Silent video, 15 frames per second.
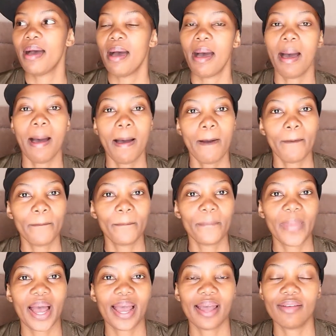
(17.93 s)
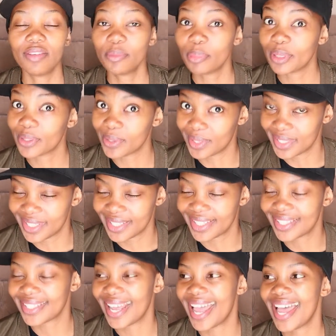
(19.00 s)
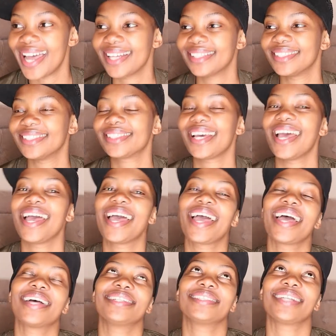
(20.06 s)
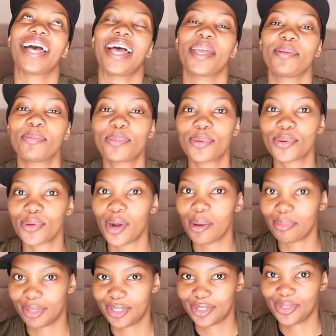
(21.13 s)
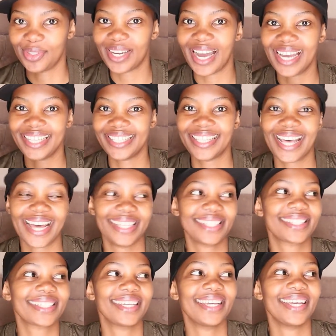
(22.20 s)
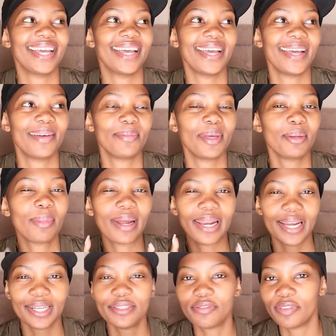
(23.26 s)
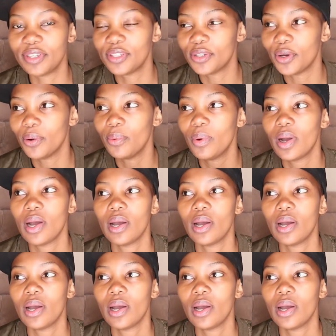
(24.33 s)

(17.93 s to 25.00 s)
Um, I haven't been consistent and I promised you guys that uh, in my last video.